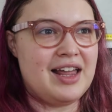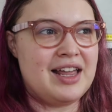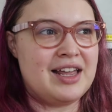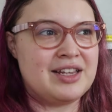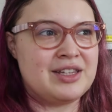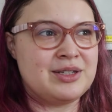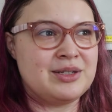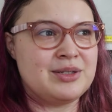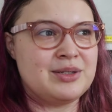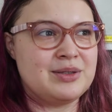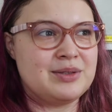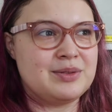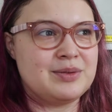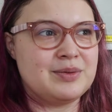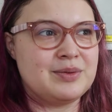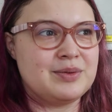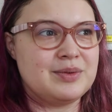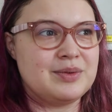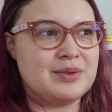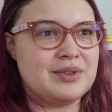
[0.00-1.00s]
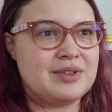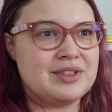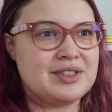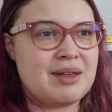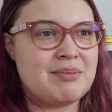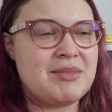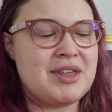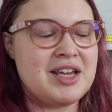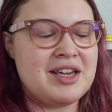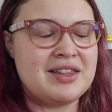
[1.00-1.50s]
it's
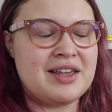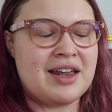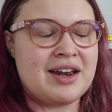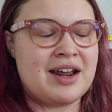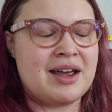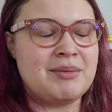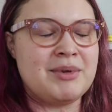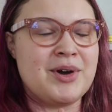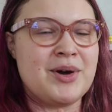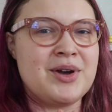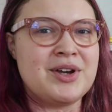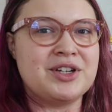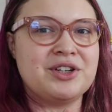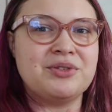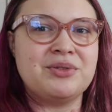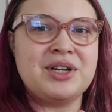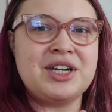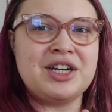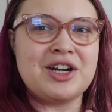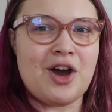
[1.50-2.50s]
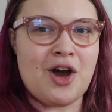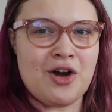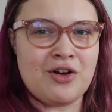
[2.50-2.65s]
something that I'm going to read